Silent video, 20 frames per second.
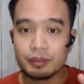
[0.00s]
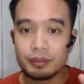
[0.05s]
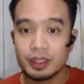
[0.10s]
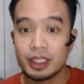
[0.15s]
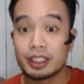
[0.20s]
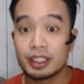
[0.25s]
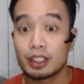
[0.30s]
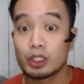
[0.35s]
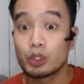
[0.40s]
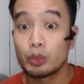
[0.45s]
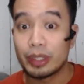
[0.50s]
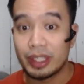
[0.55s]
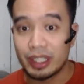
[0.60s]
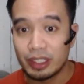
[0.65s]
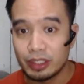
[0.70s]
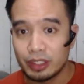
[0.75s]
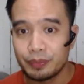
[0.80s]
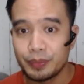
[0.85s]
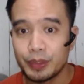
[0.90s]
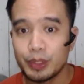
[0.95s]
And
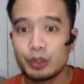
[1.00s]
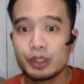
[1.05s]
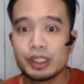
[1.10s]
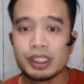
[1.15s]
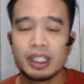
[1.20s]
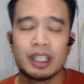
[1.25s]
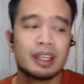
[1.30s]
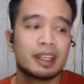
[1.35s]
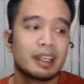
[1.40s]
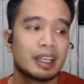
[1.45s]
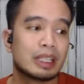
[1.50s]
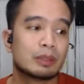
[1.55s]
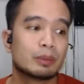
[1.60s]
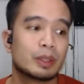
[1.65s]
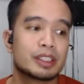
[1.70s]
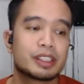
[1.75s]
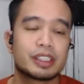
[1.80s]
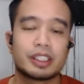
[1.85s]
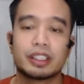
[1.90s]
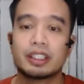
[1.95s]

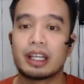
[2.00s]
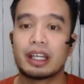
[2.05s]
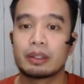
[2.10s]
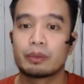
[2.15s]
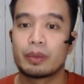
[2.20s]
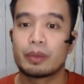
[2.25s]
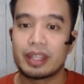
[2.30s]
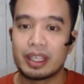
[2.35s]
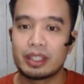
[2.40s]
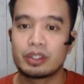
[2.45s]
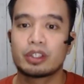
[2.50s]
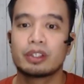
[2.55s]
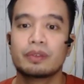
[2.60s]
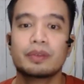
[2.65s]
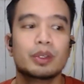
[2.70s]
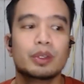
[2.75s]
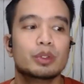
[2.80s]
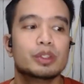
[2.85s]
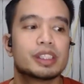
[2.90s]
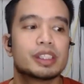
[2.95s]
once they're done with
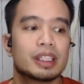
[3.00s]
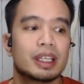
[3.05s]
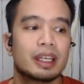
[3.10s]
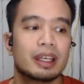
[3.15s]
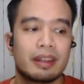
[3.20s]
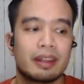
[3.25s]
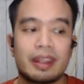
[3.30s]
interviews,